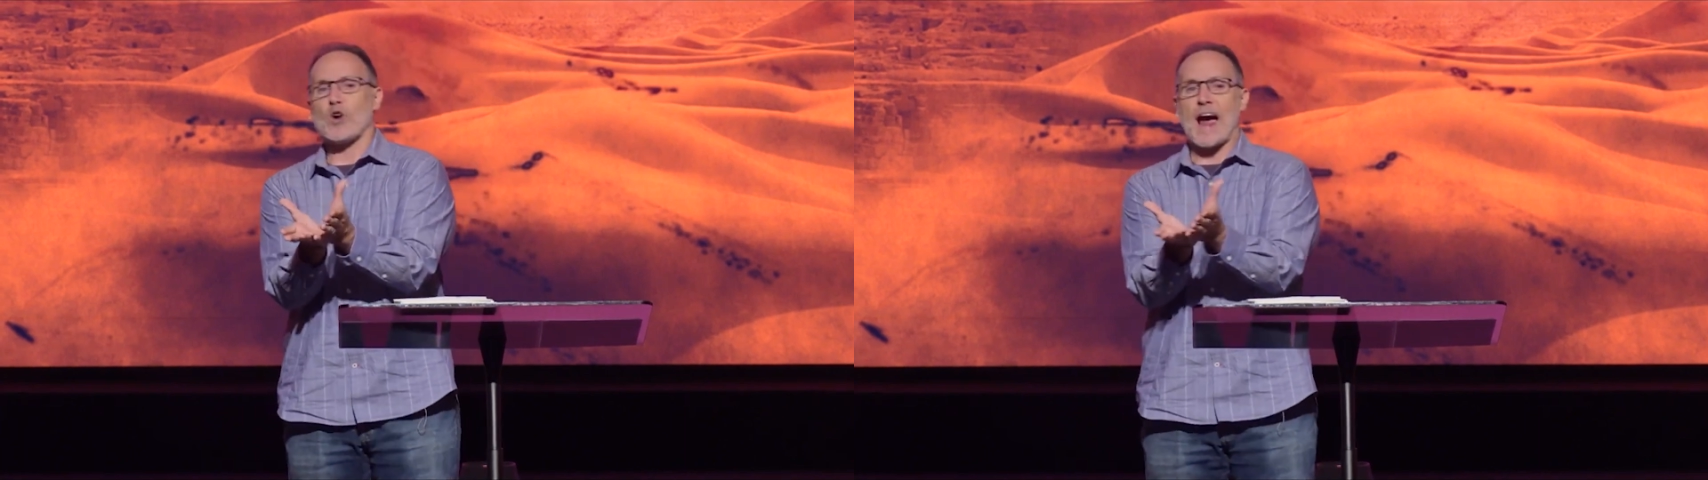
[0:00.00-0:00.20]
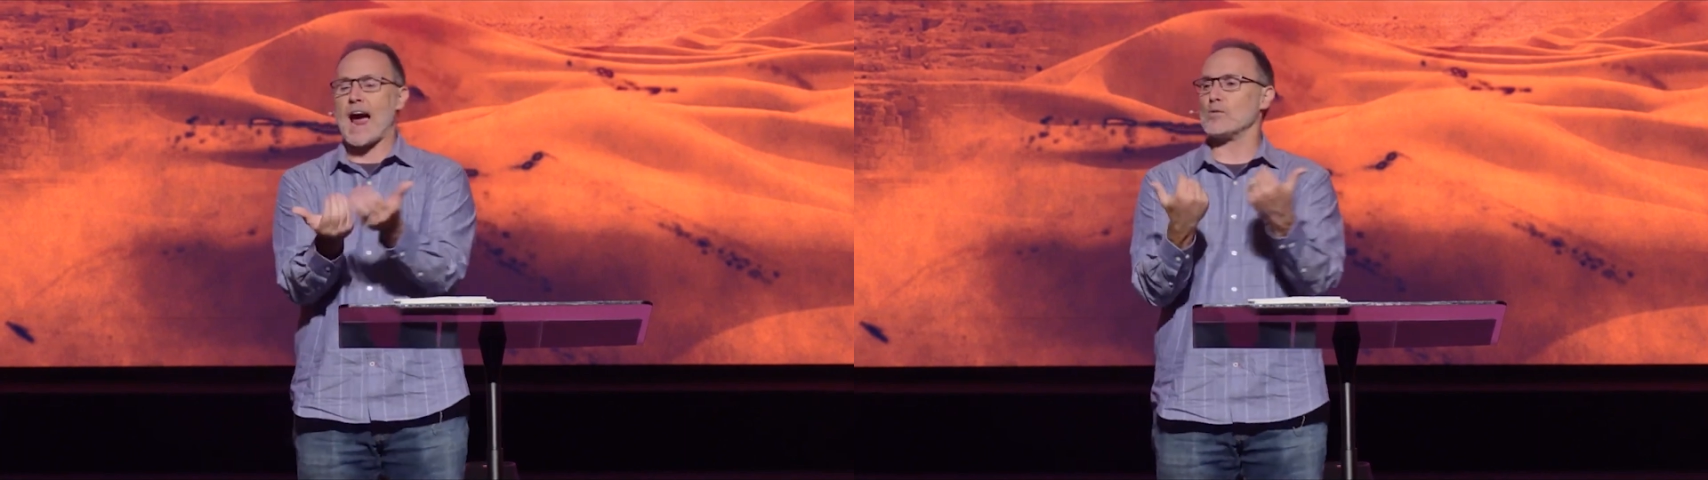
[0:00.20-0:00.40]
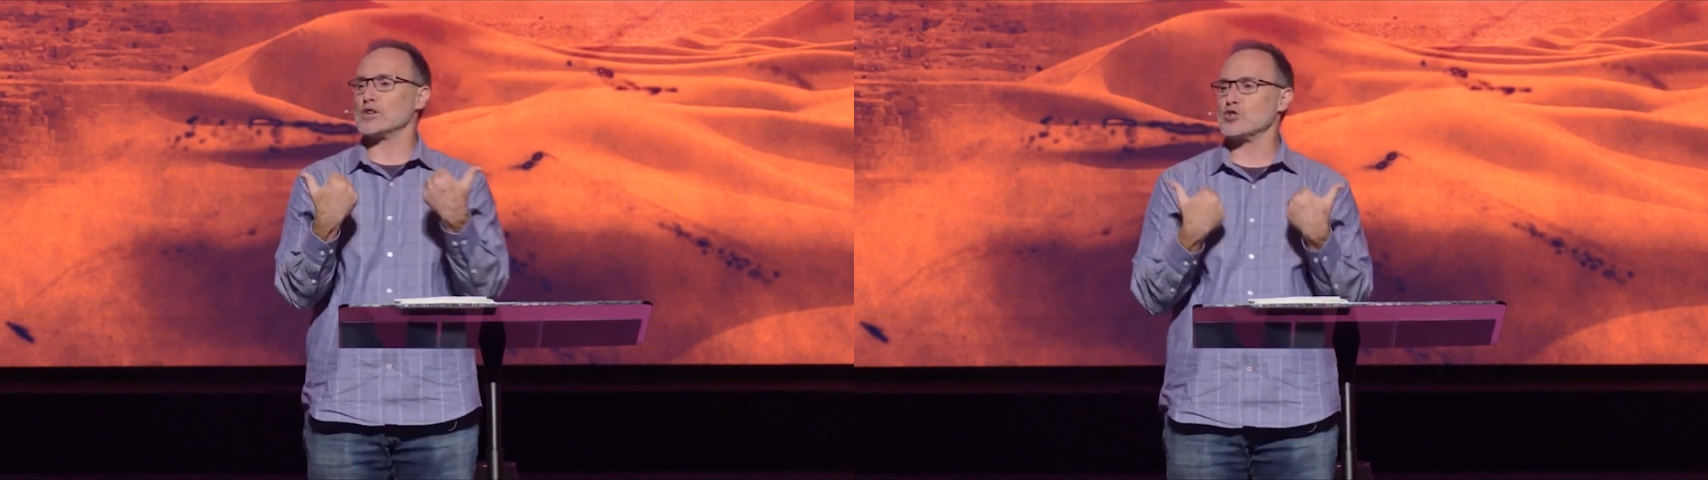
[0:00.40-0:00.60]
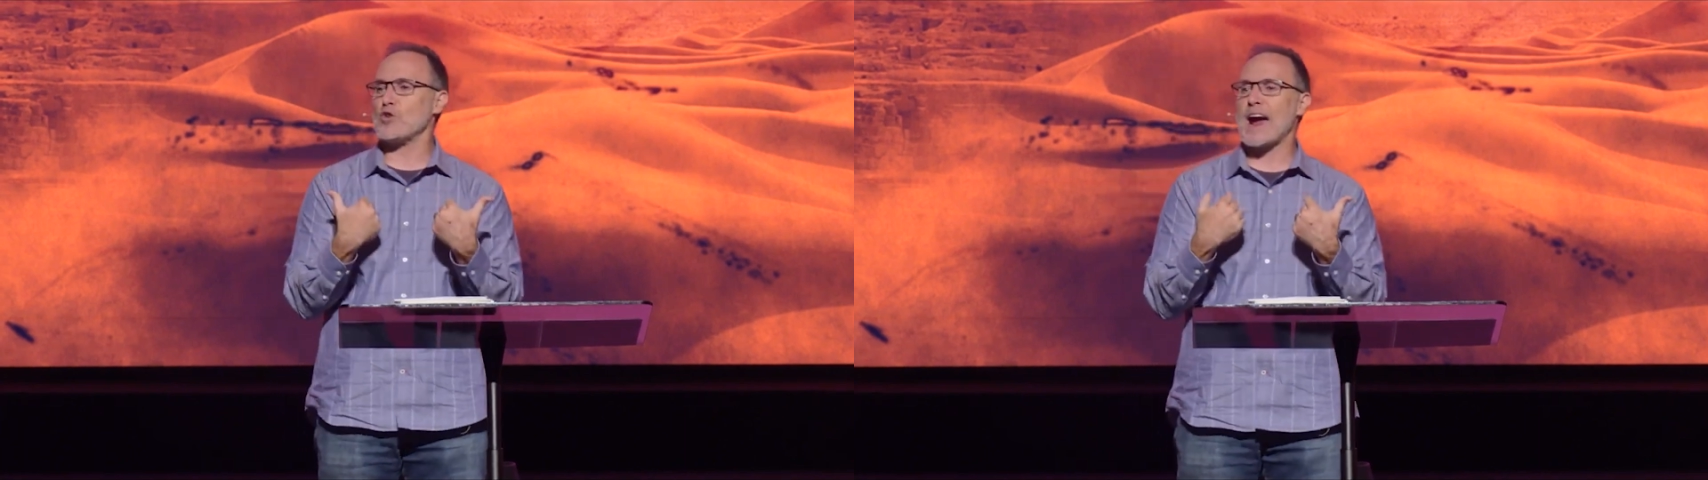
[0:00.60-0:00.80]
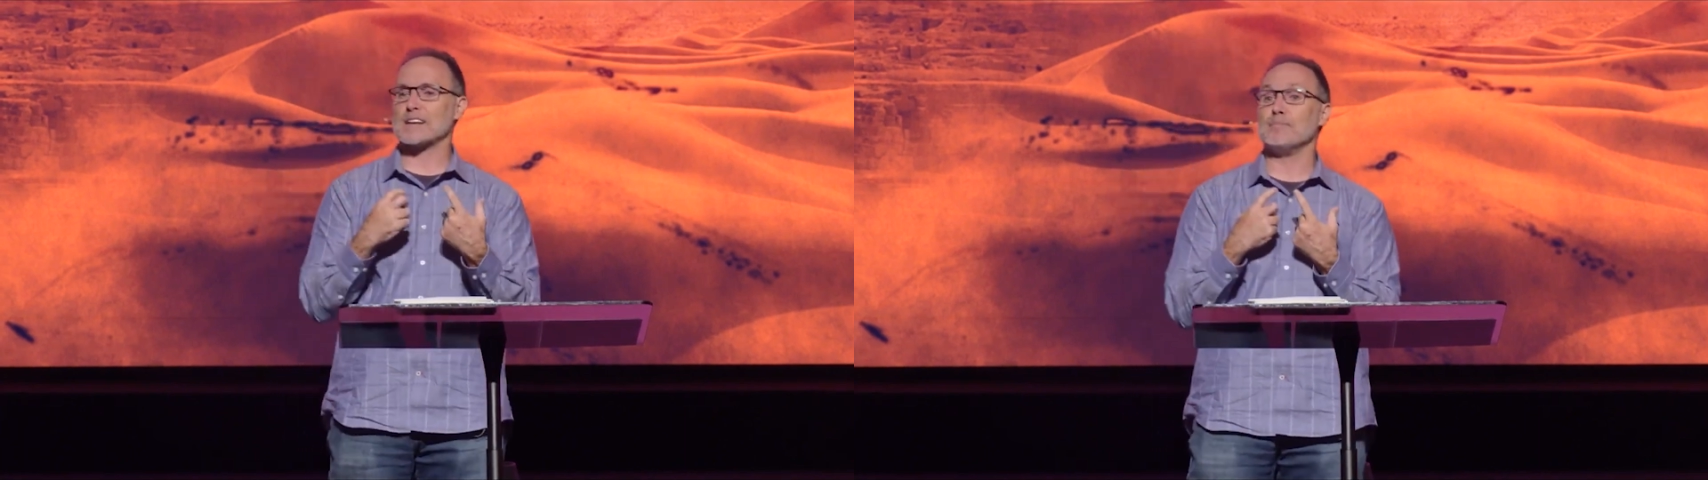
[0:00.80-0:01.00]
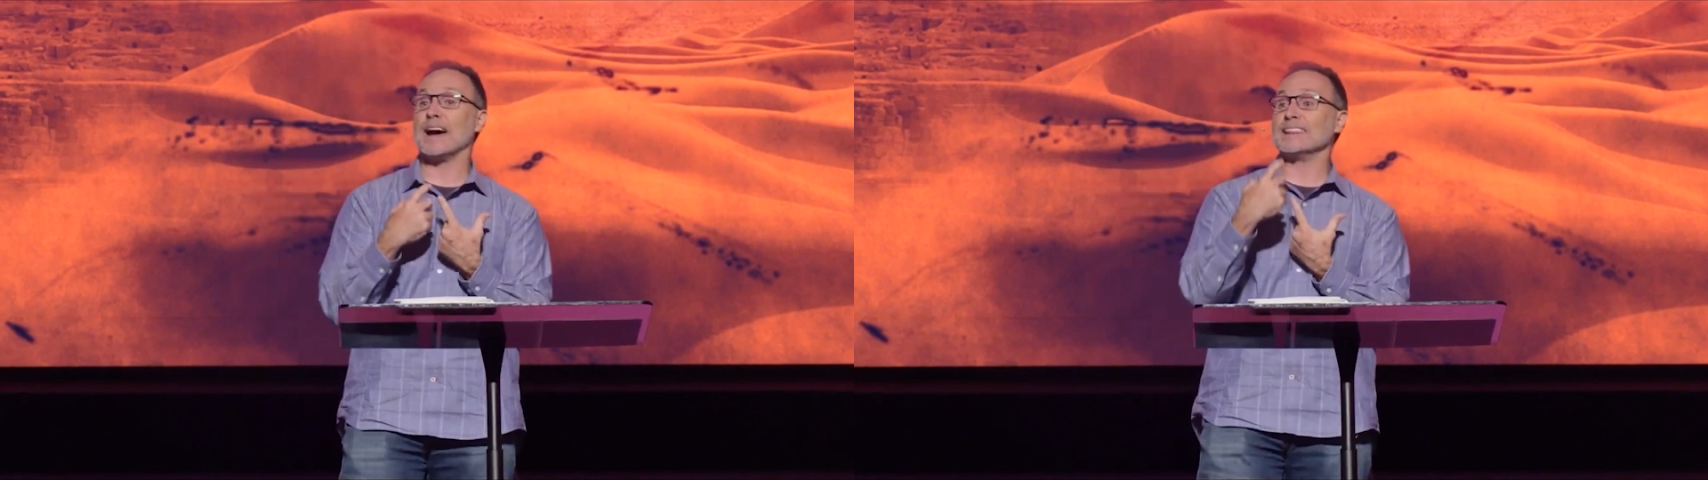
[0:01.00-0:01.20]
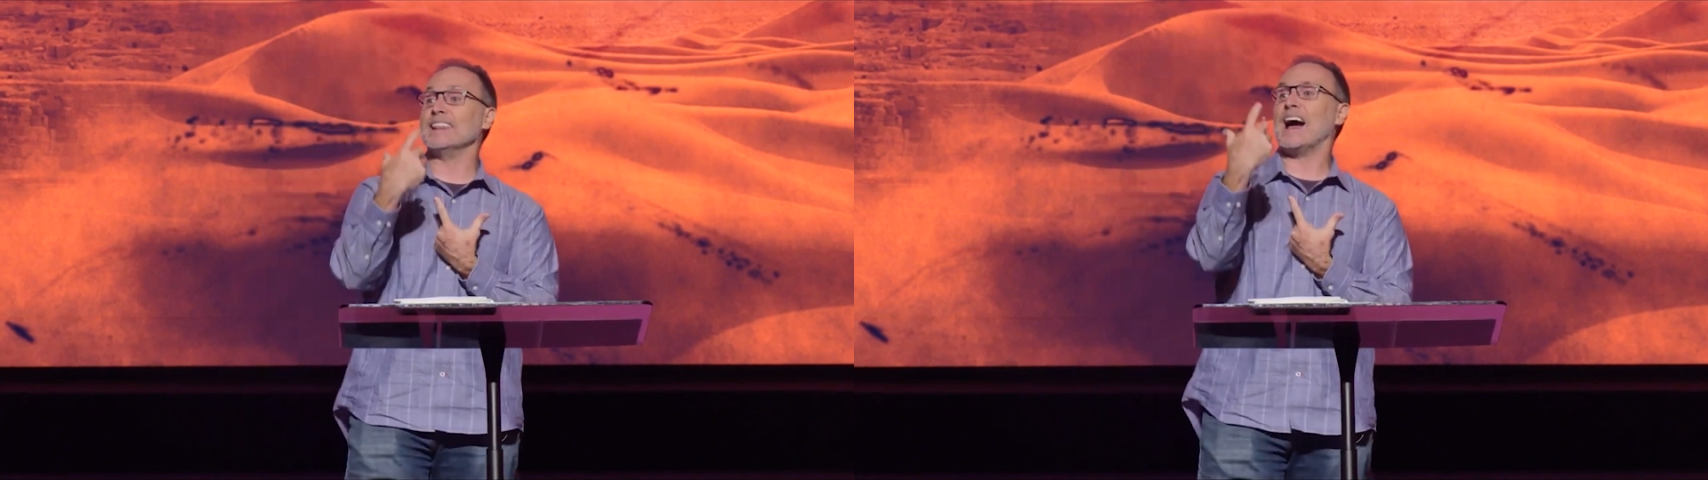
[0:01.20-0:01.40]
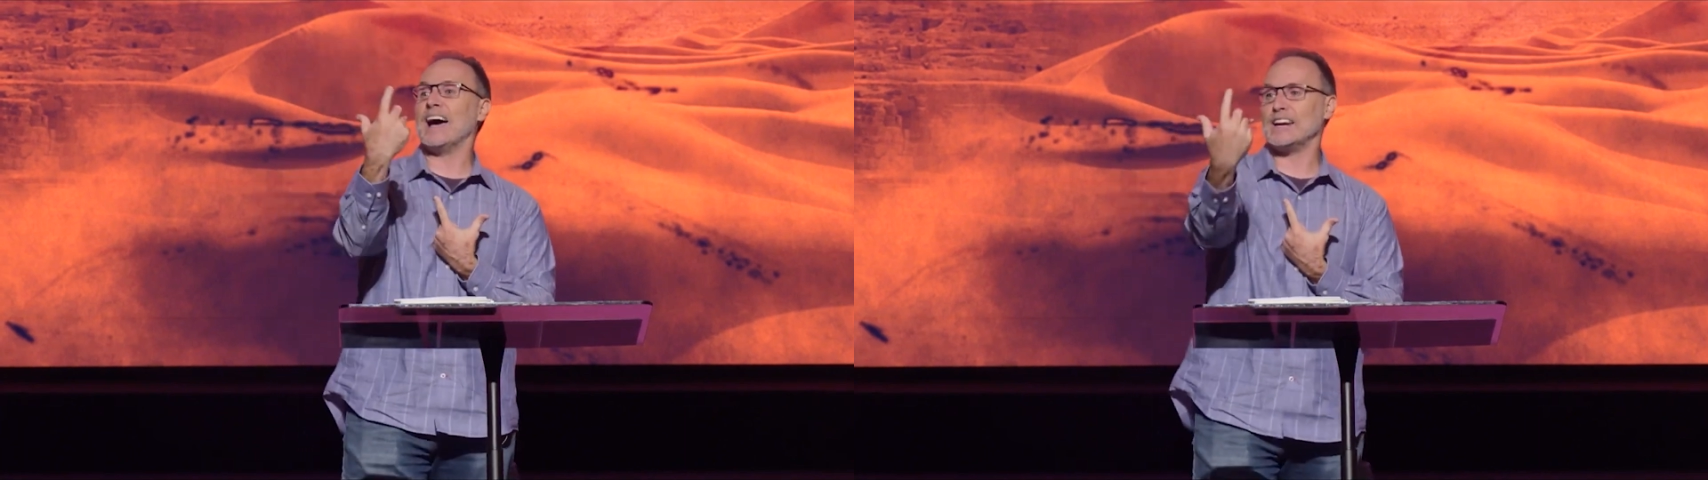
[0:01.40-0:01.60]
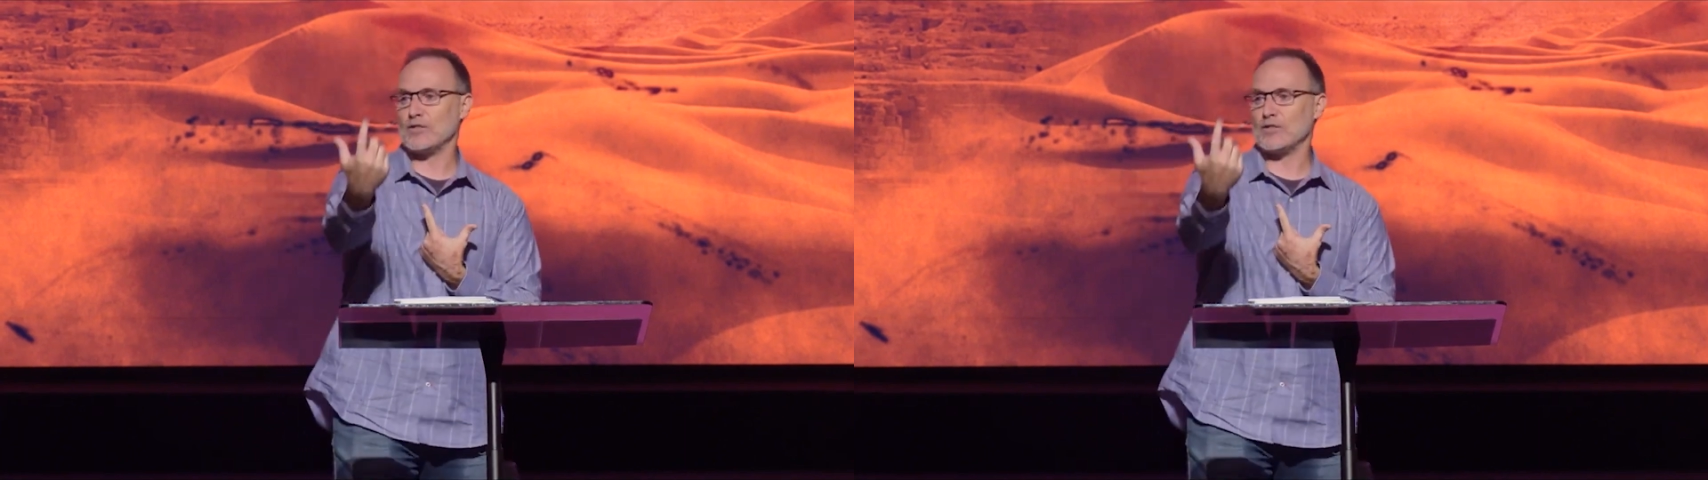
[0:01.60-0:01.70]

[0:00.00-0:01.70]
I retract my line